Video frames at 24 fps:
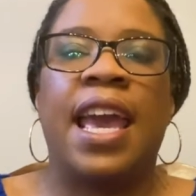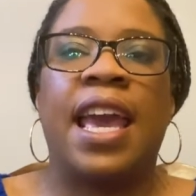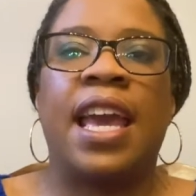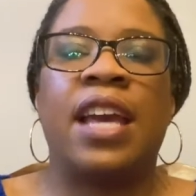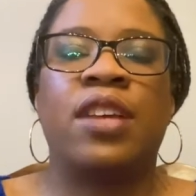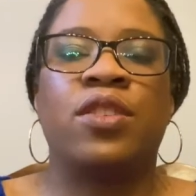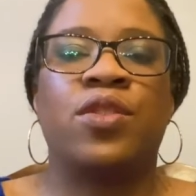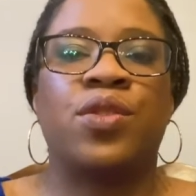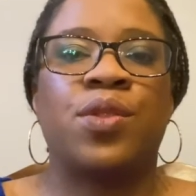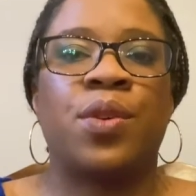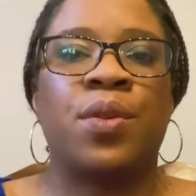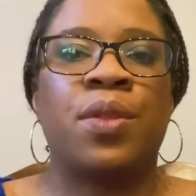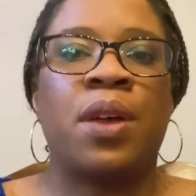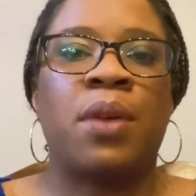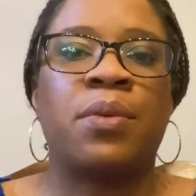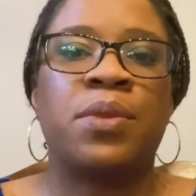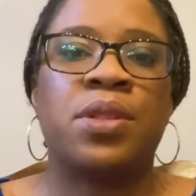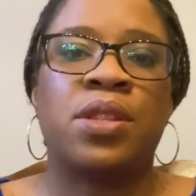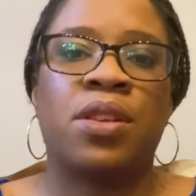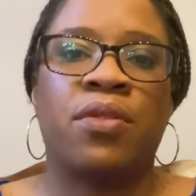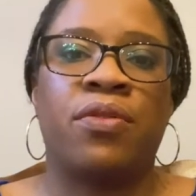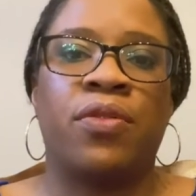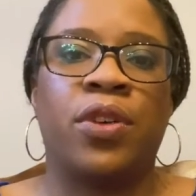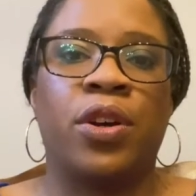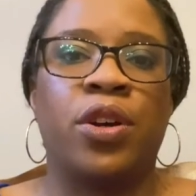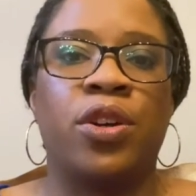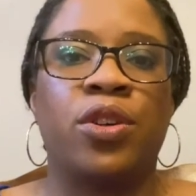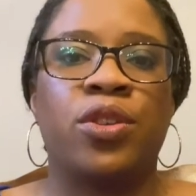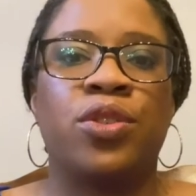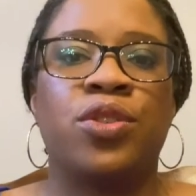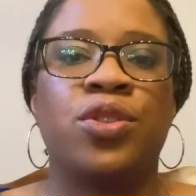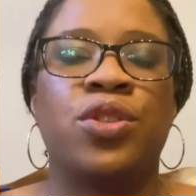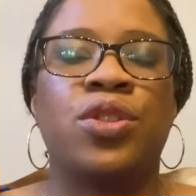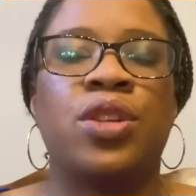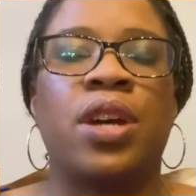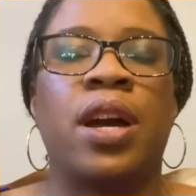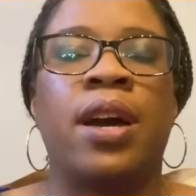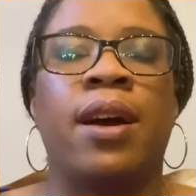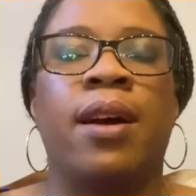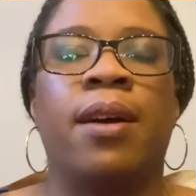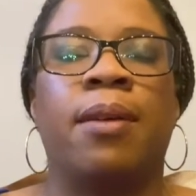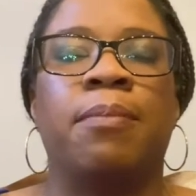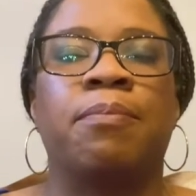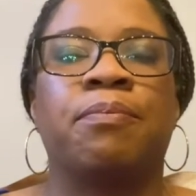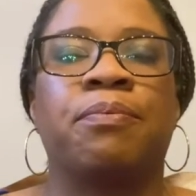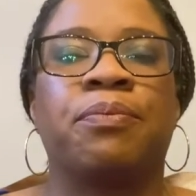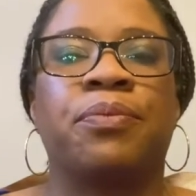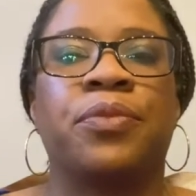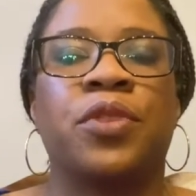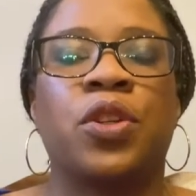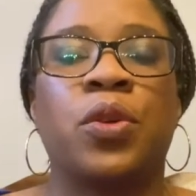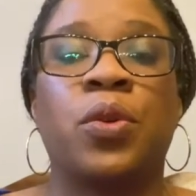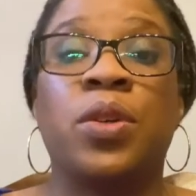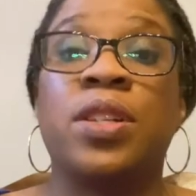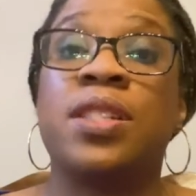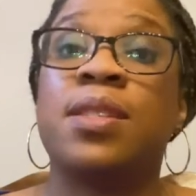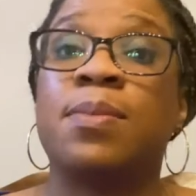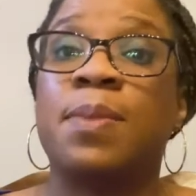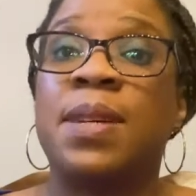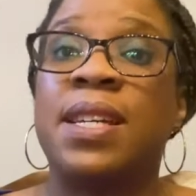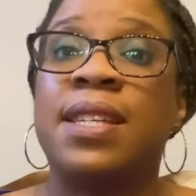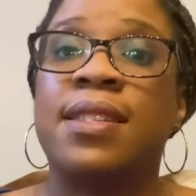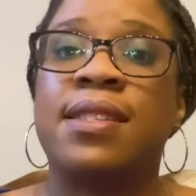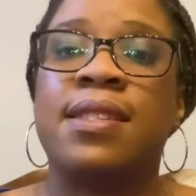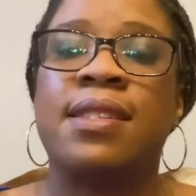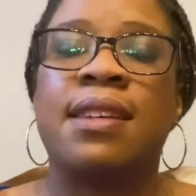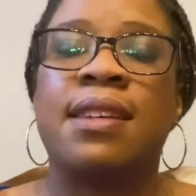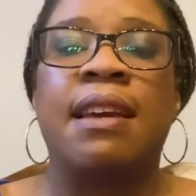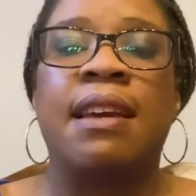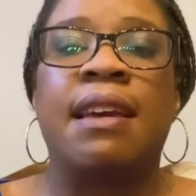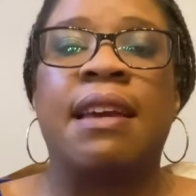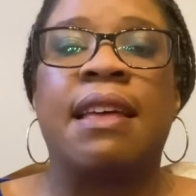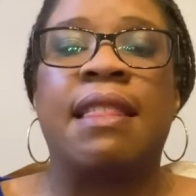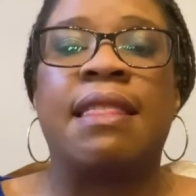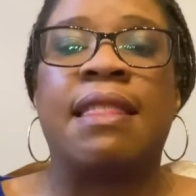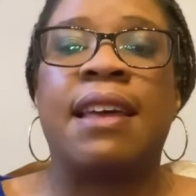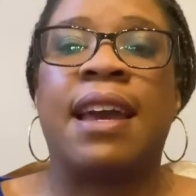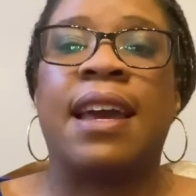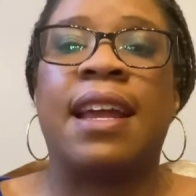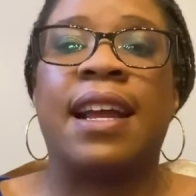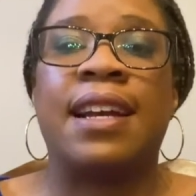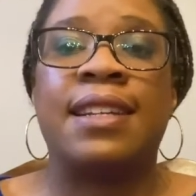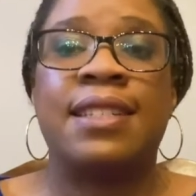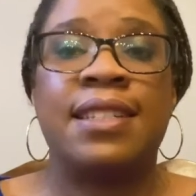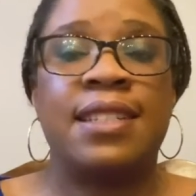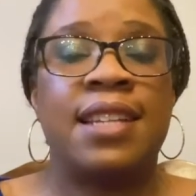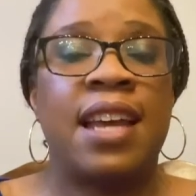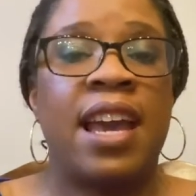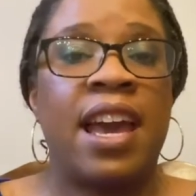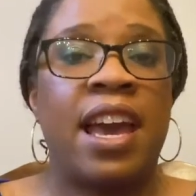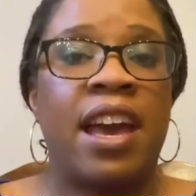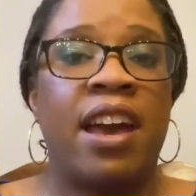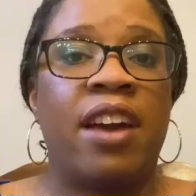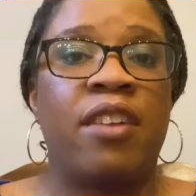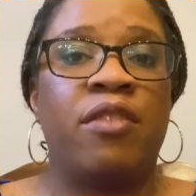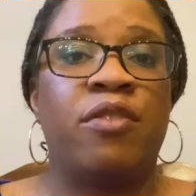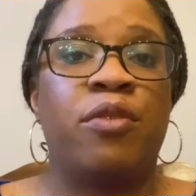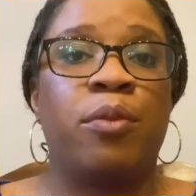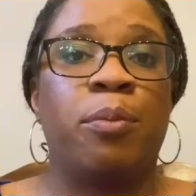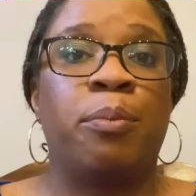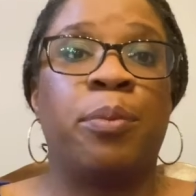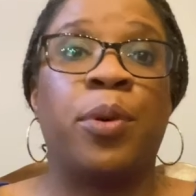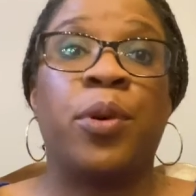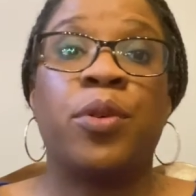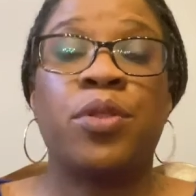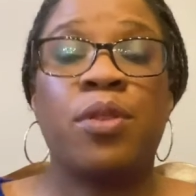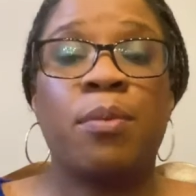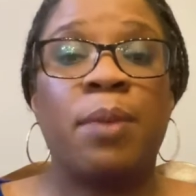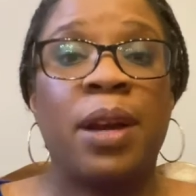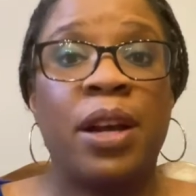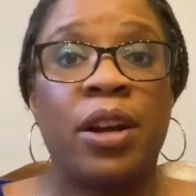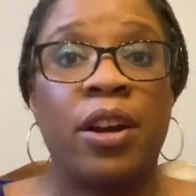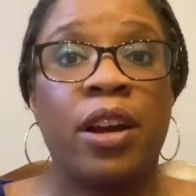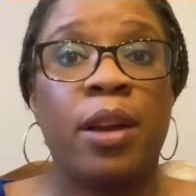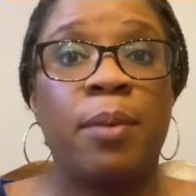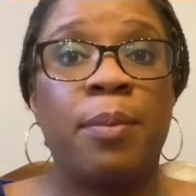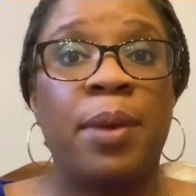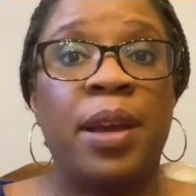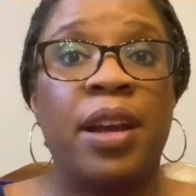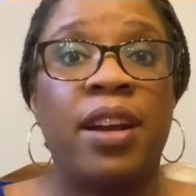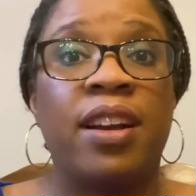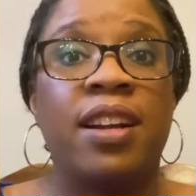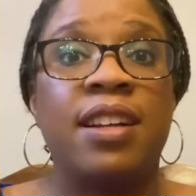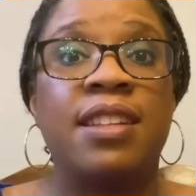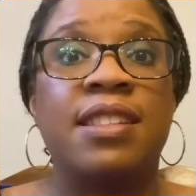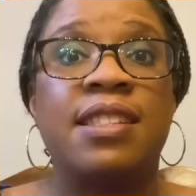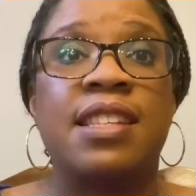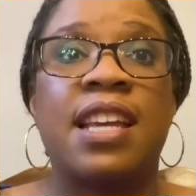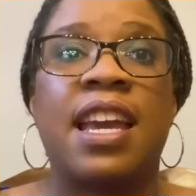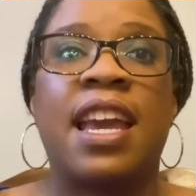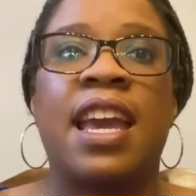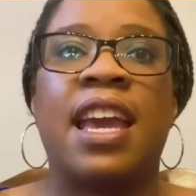And so that was the first Christmas that I didn't have both of my grandparents.